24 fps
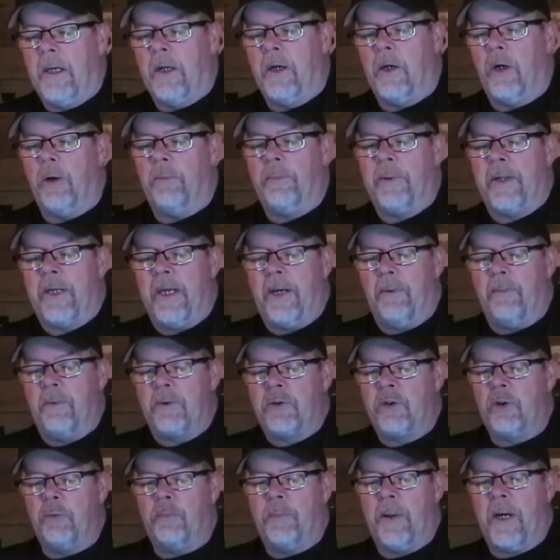It all began
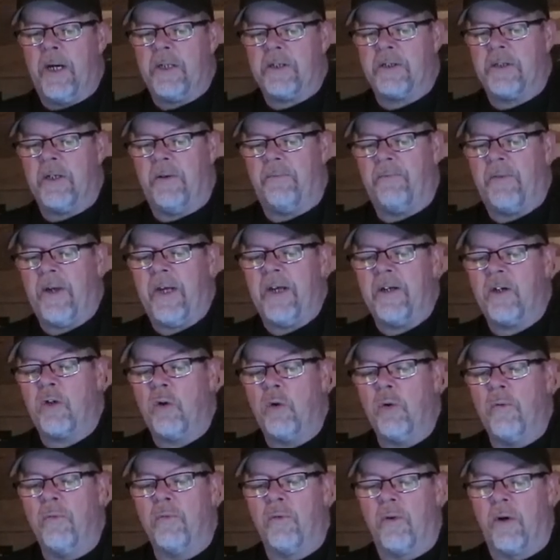with two passionate
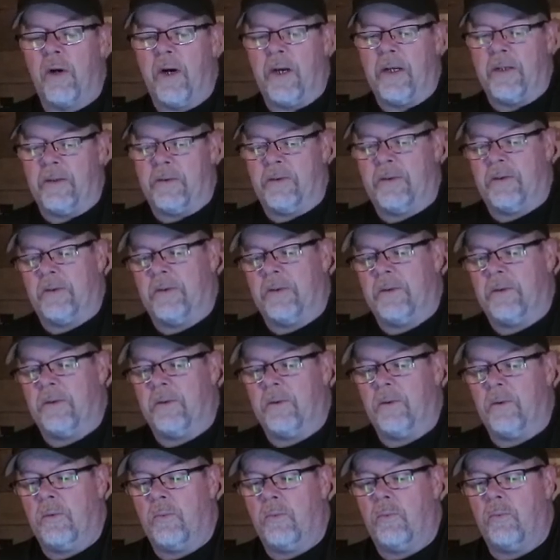Vancouverites.
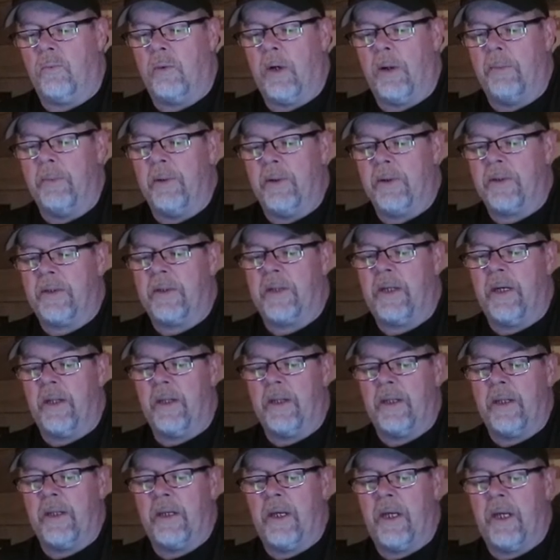Robert
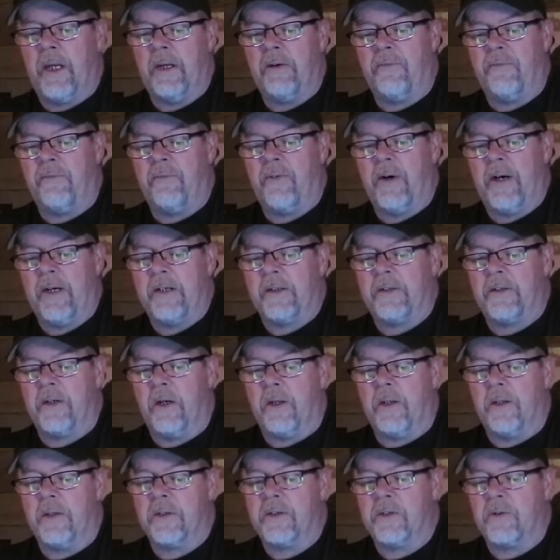Kelly and Frank
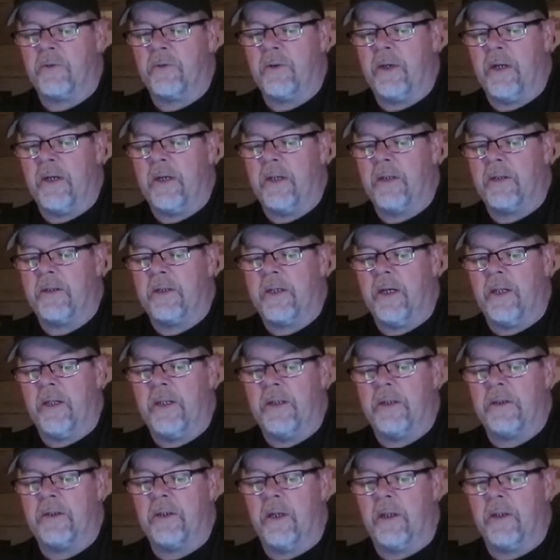Douglas created
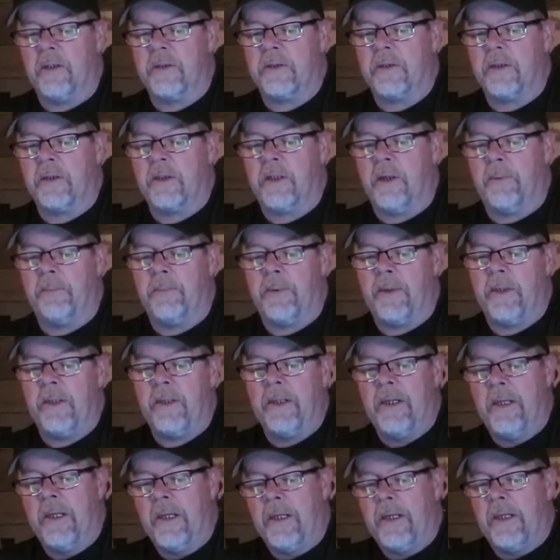Kelly, Douglas & Company
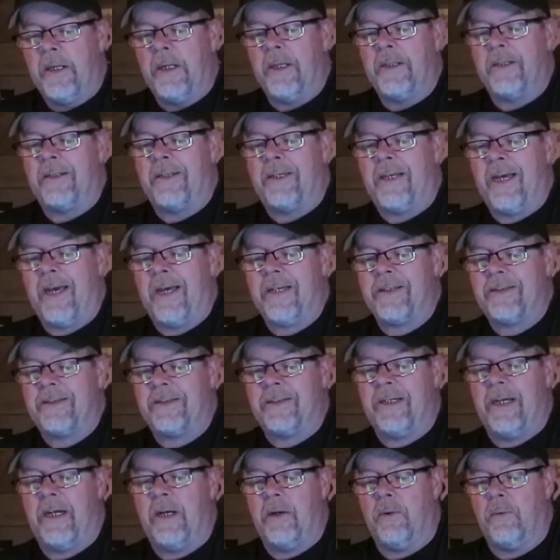in
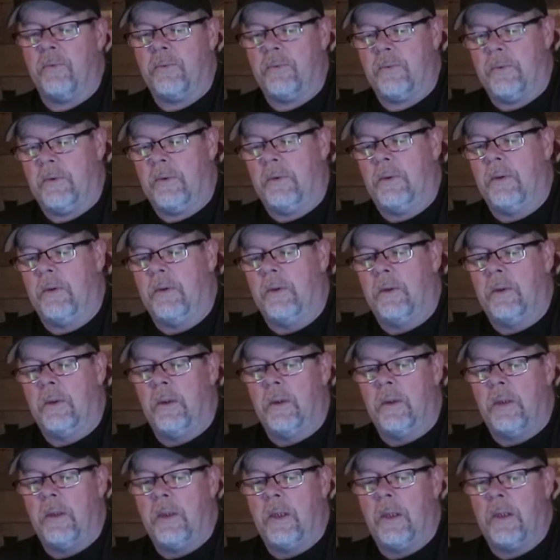Gastown,
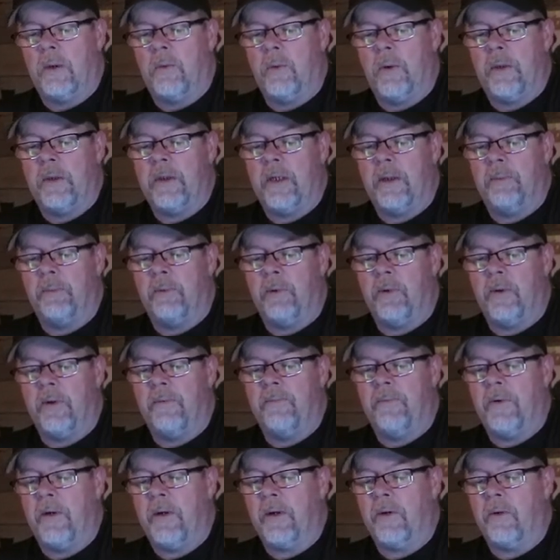a quaint neighborhood
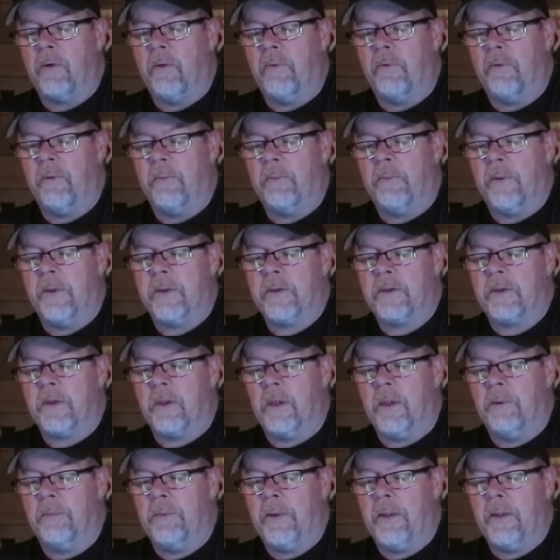in Vancouver, British
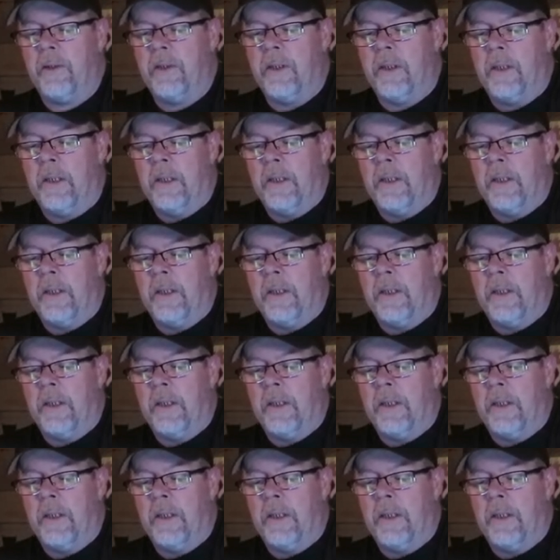Columbia.